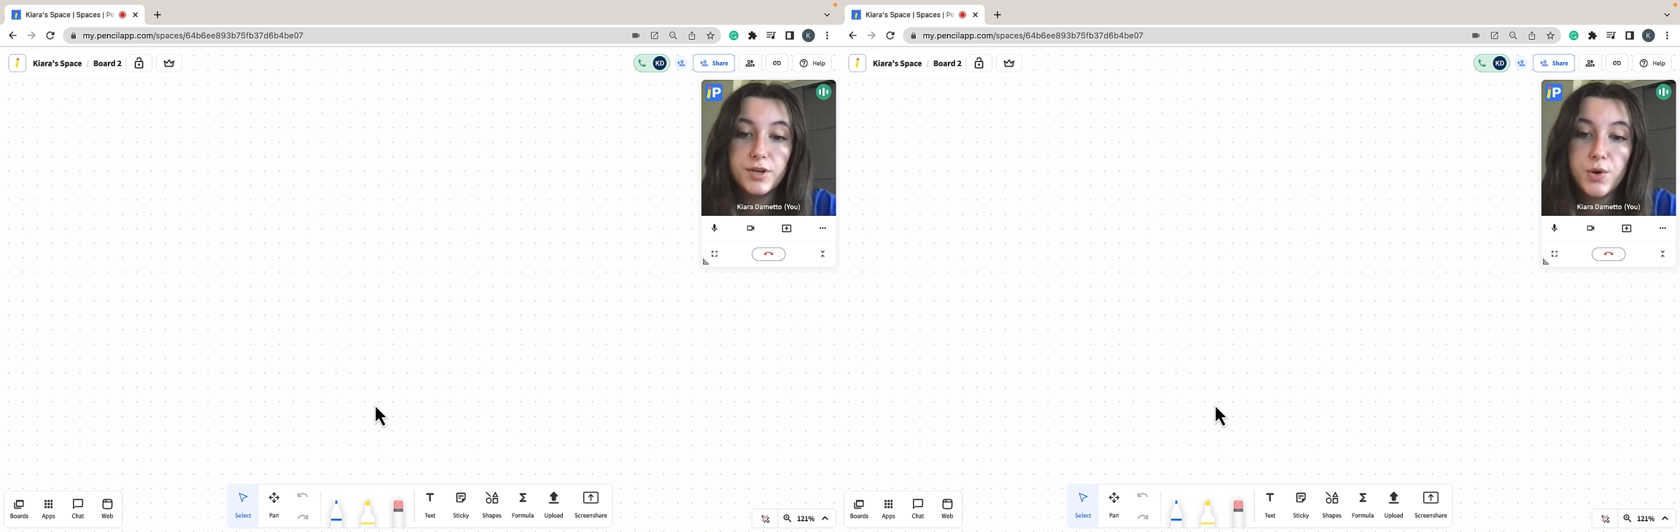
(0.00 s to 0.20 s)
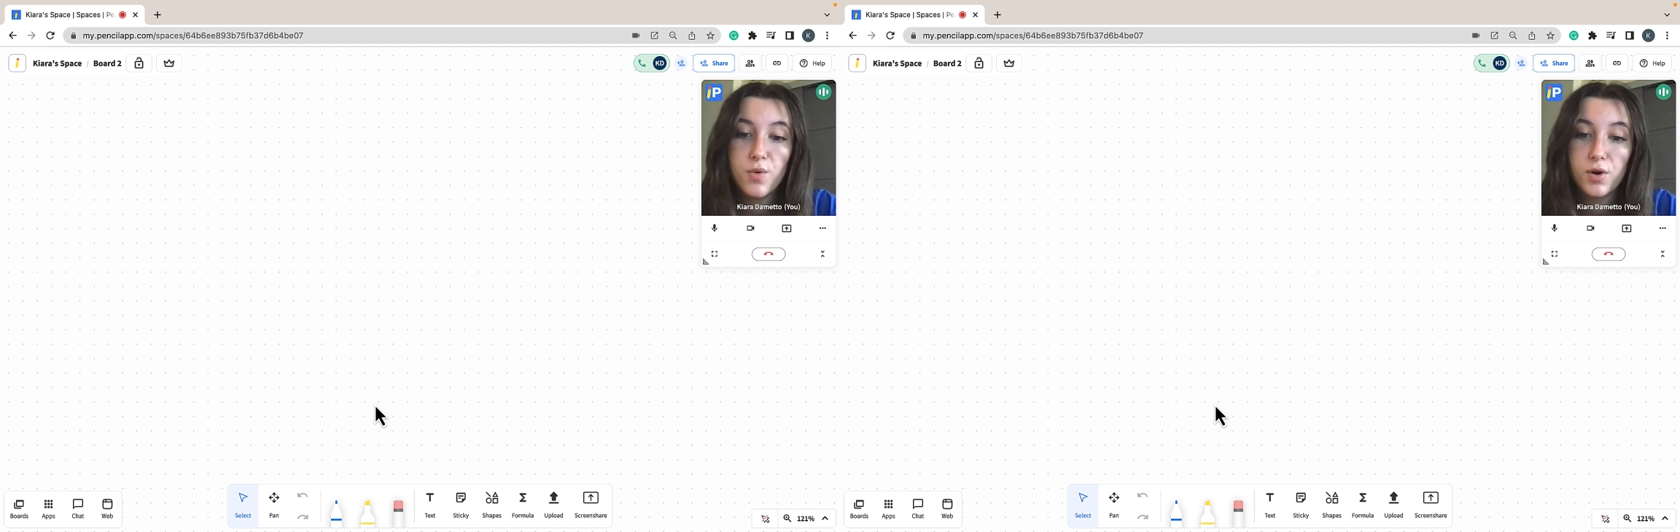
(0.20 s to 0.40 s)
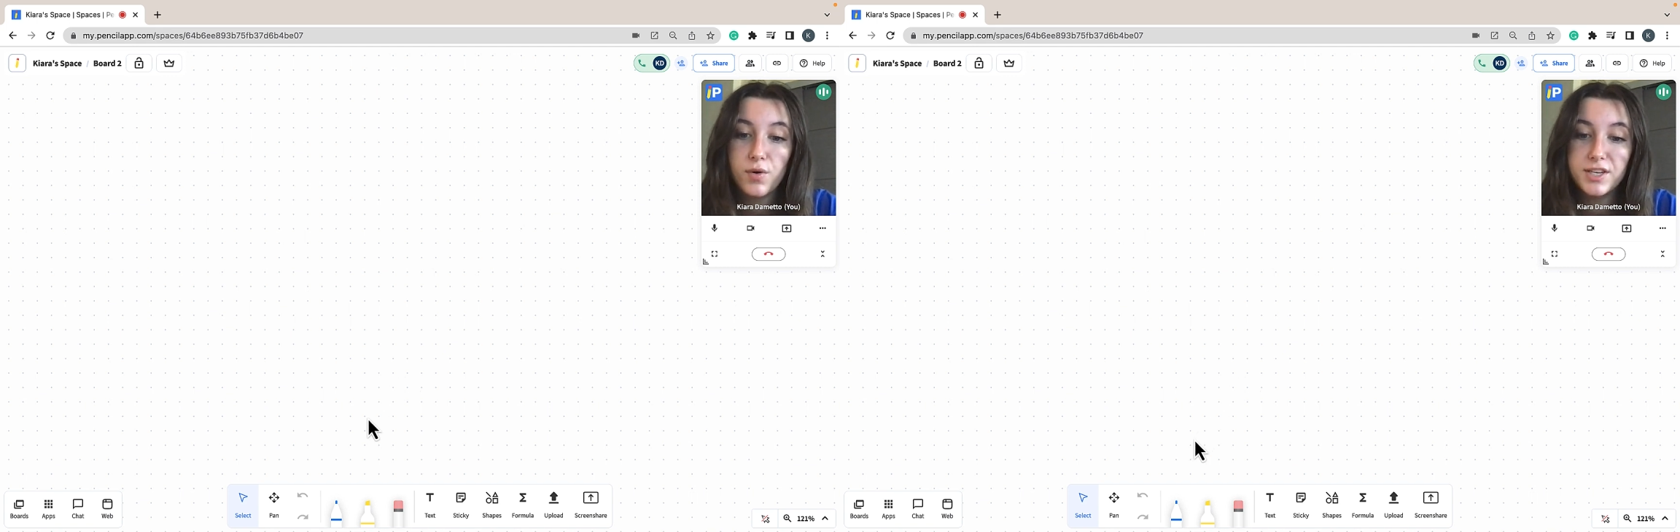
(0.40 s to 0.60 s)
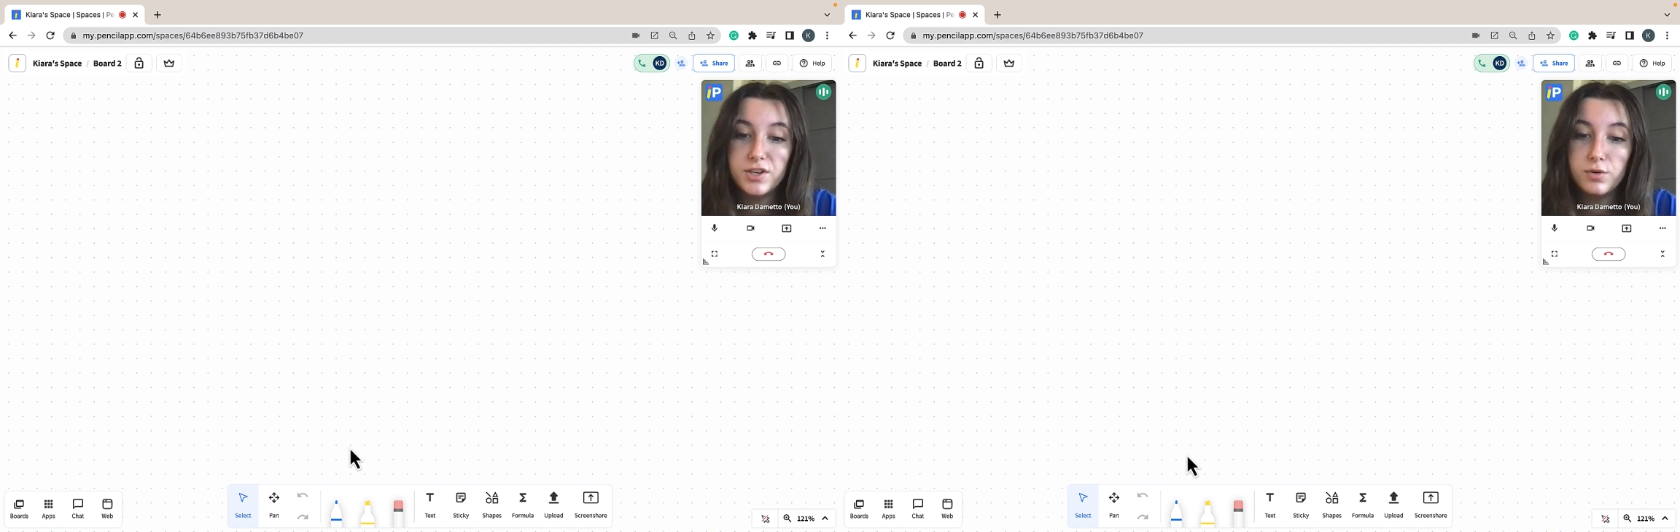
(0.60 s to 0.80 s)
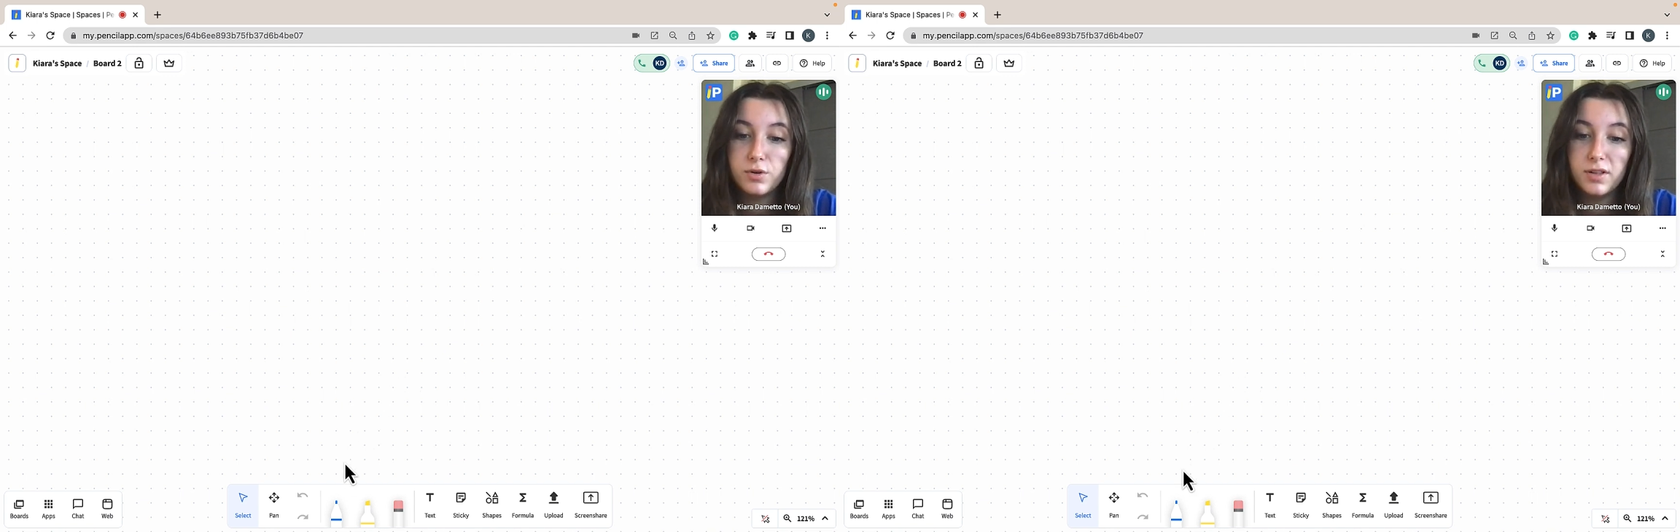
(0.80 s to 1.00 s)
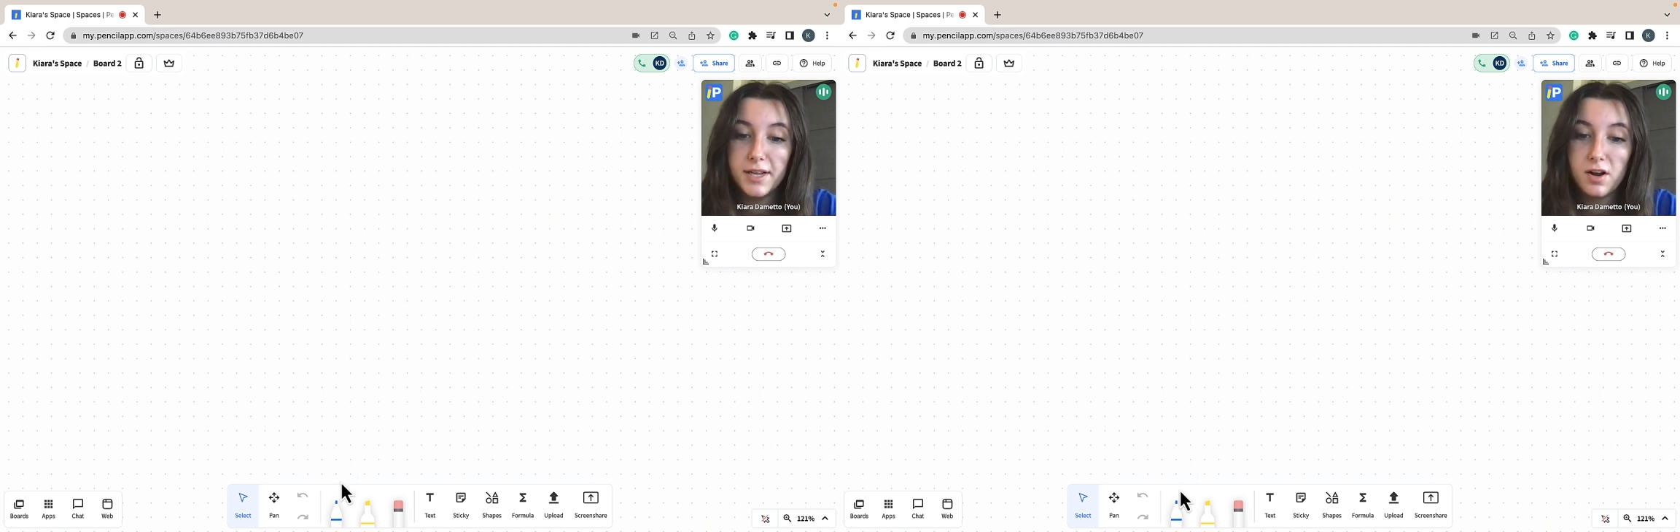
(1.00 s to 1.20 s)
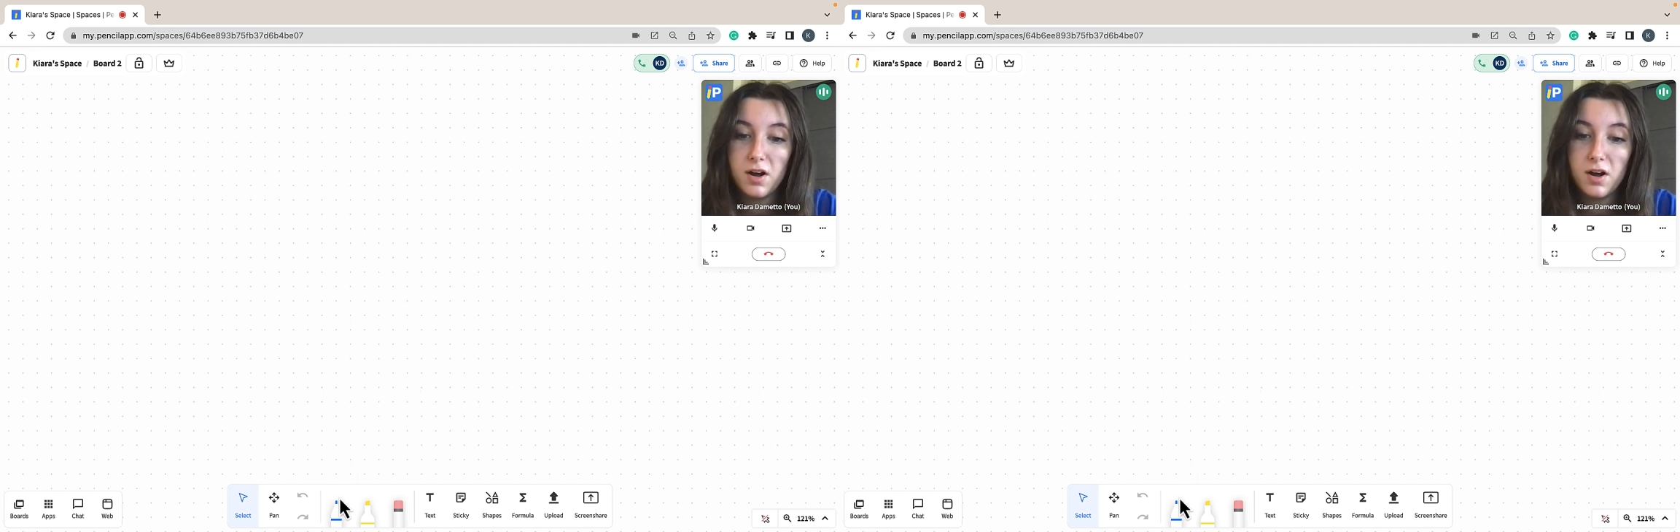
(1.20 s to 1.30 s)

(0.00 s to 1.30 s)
you are going to click